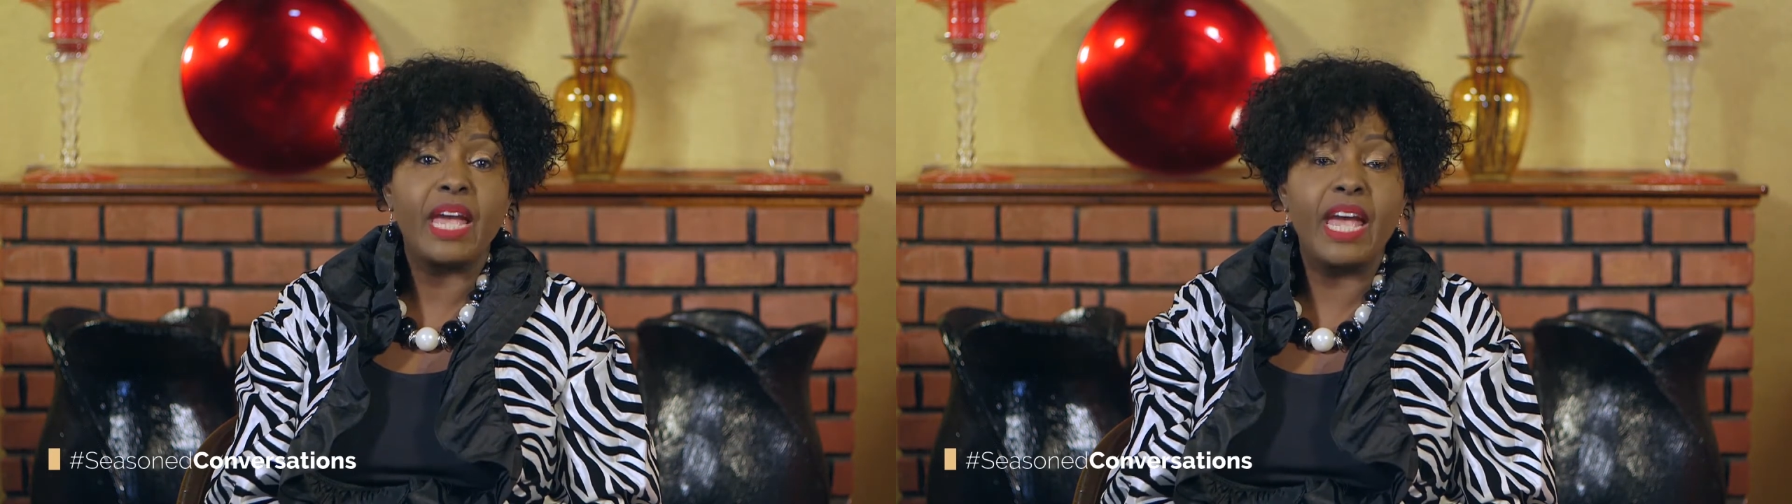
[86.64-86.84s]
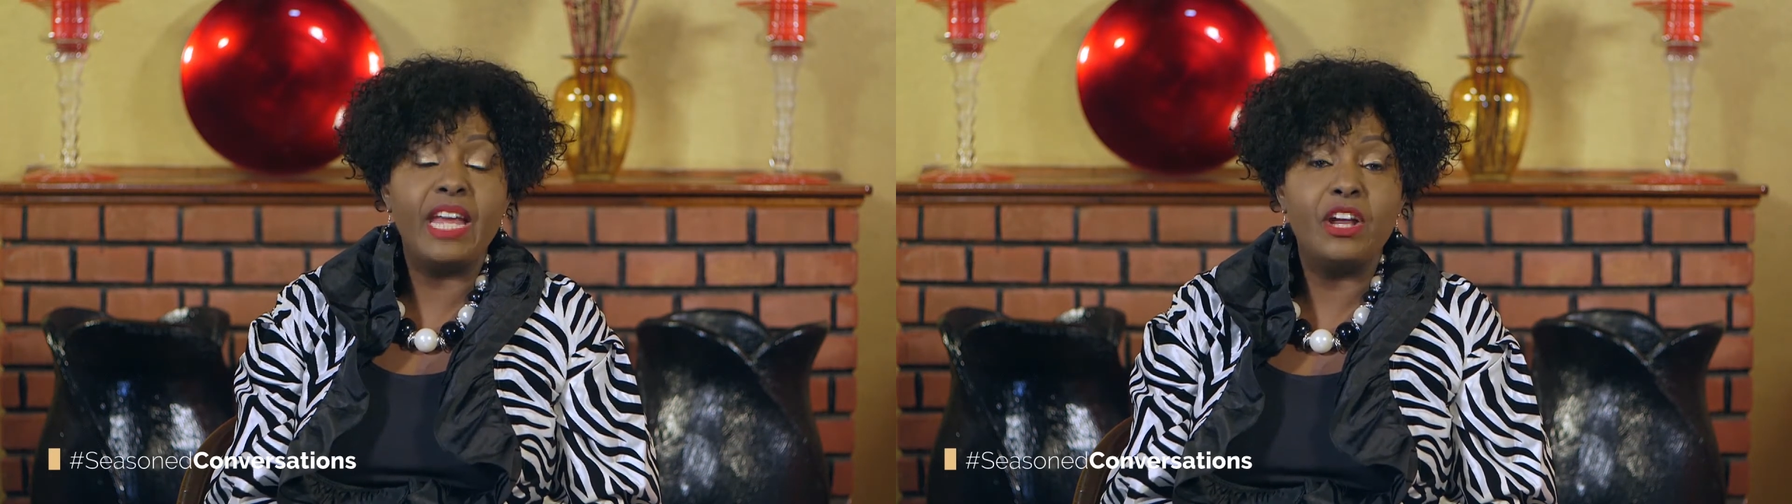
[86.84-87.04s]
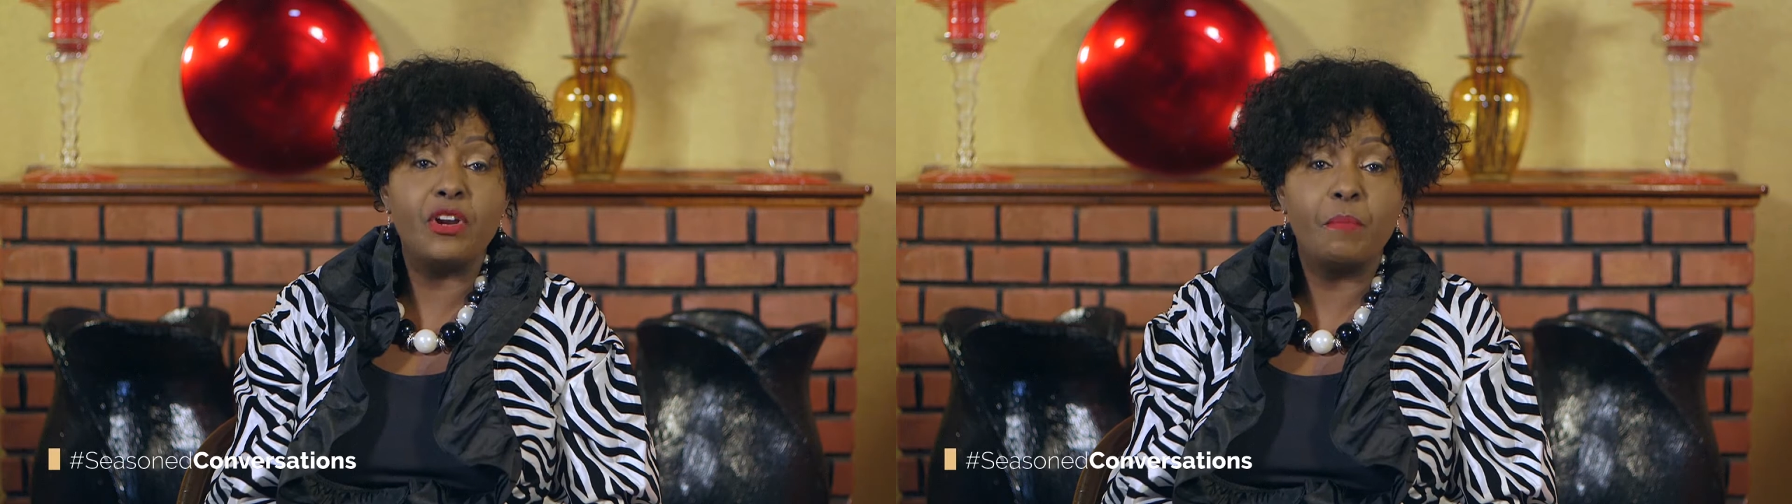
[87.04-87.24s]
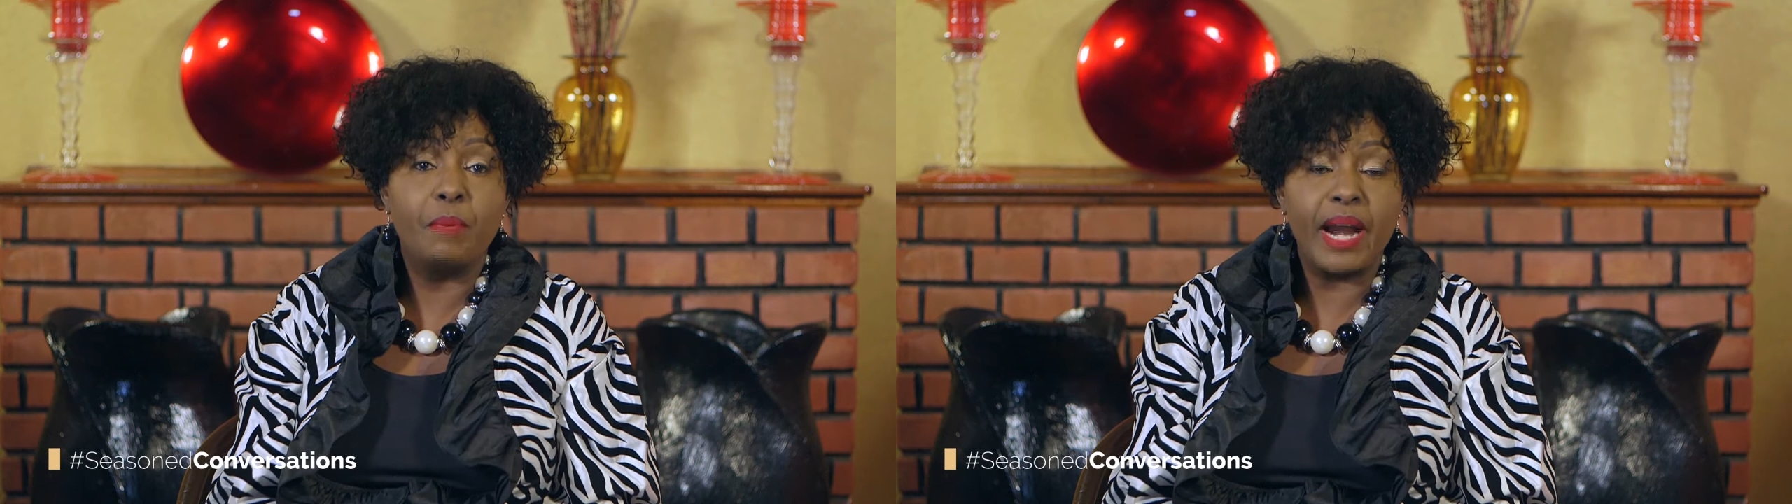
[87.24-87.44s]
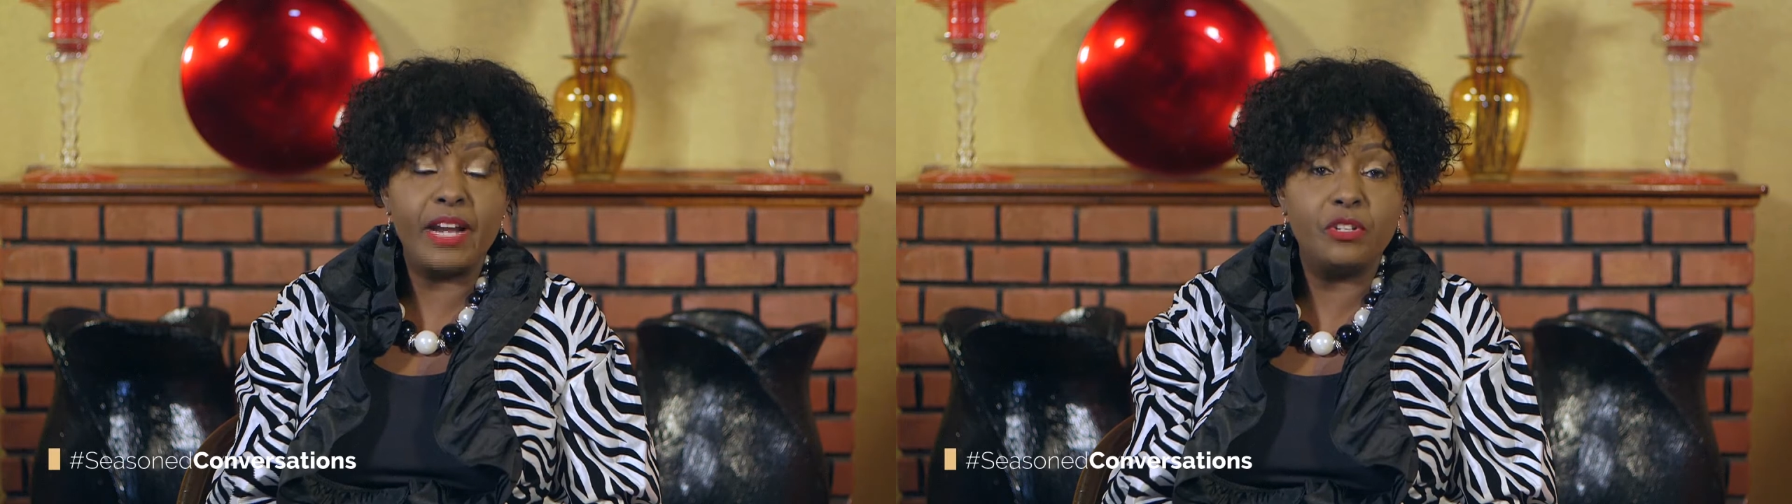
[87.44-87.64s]
and
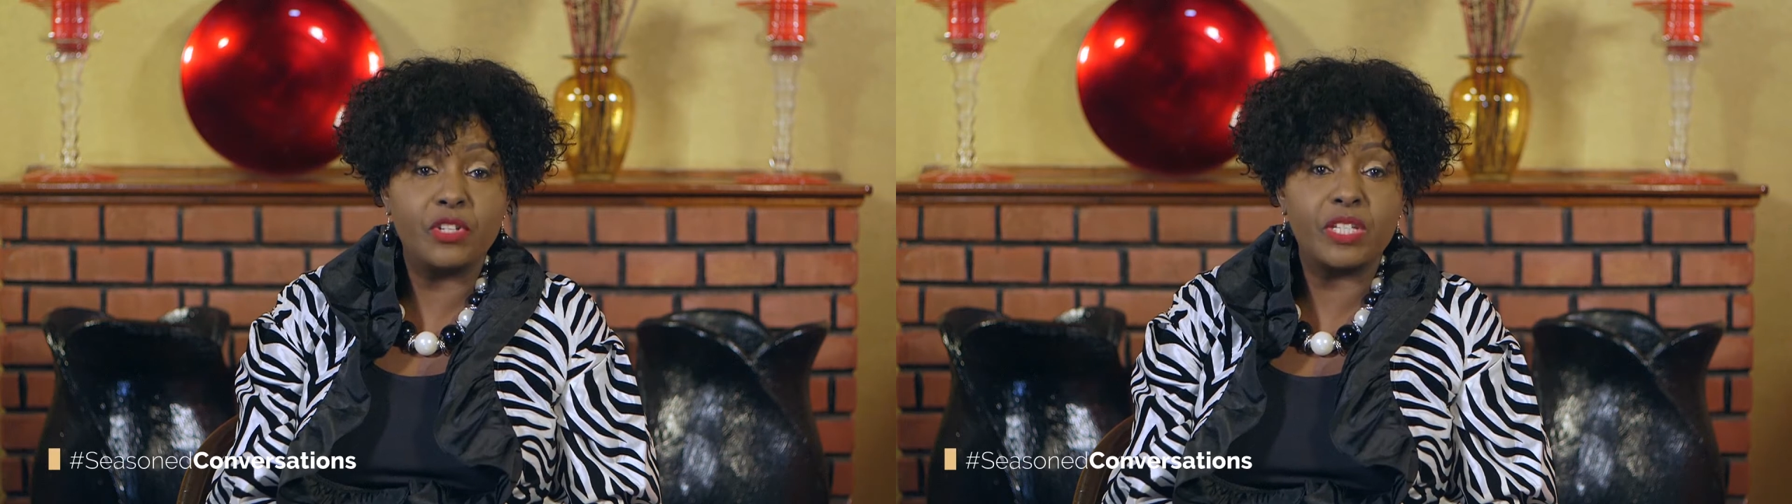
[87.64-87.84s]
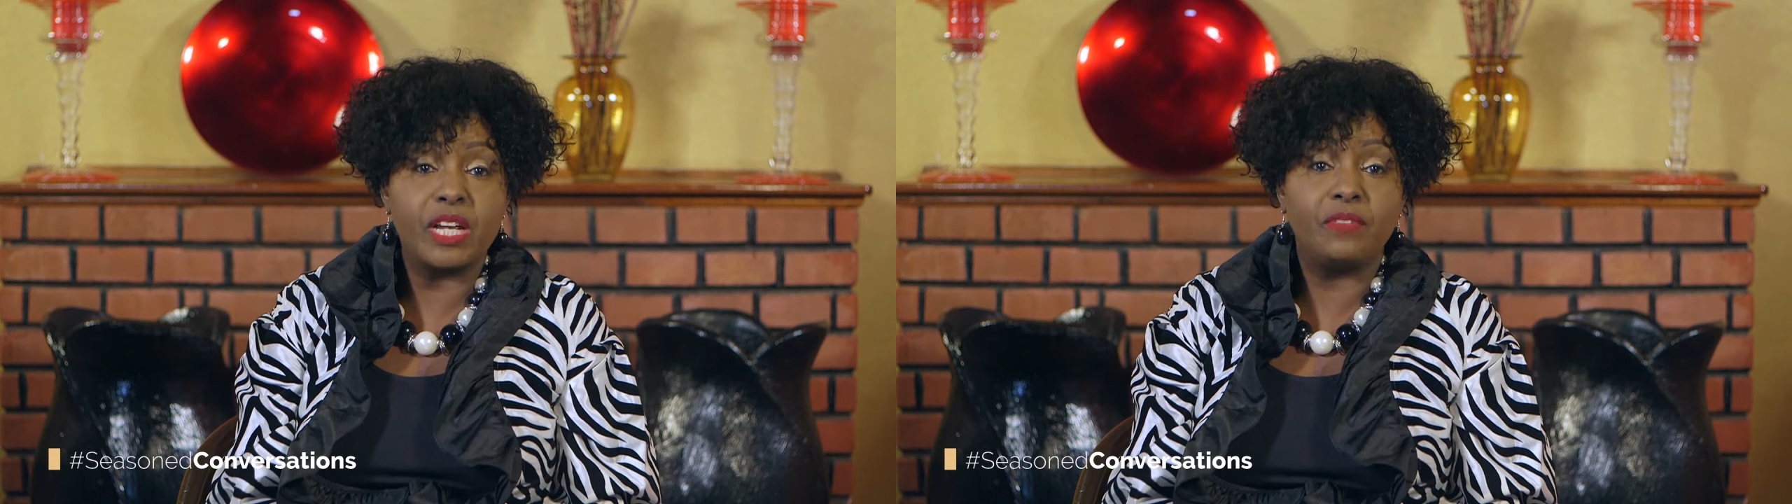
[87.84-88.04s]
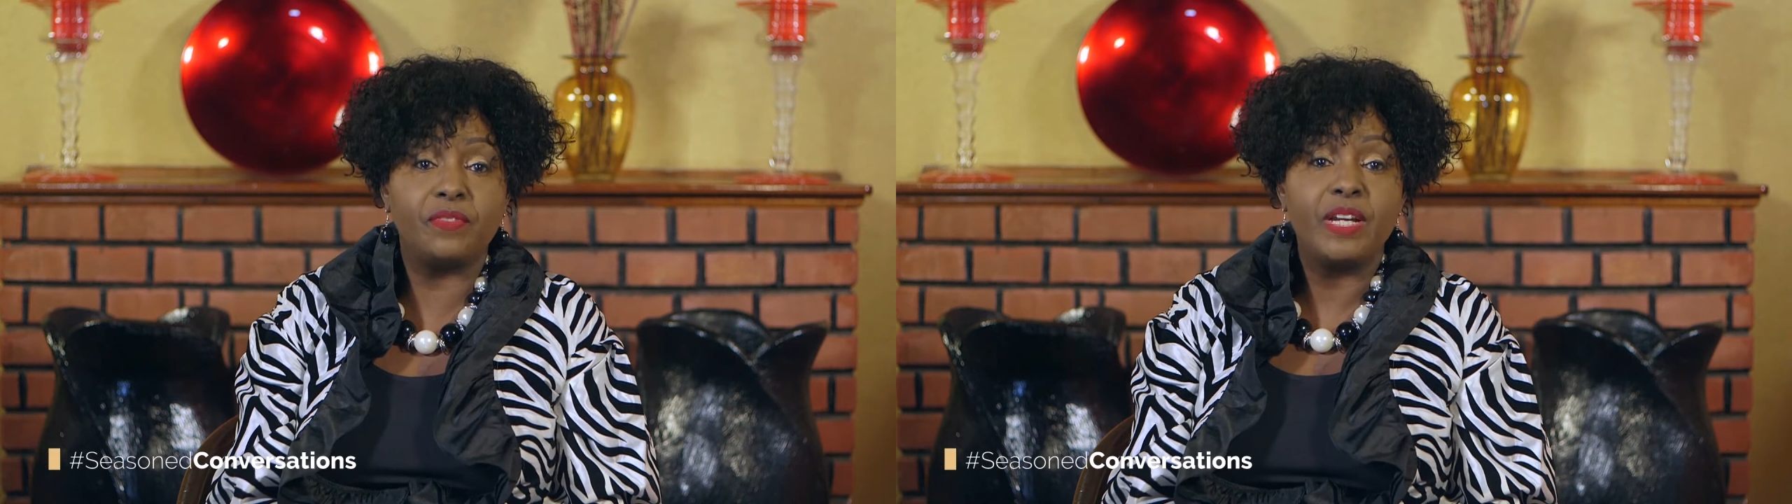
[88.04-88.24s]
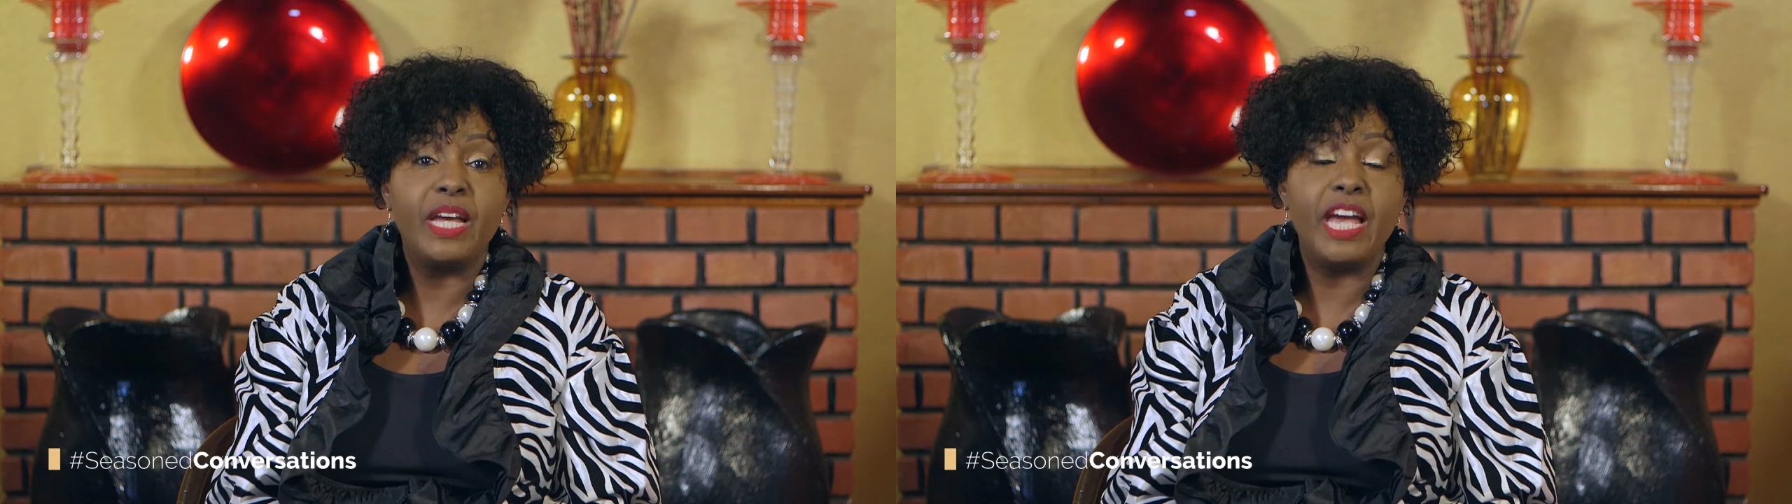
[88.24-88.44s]
rebrand yourself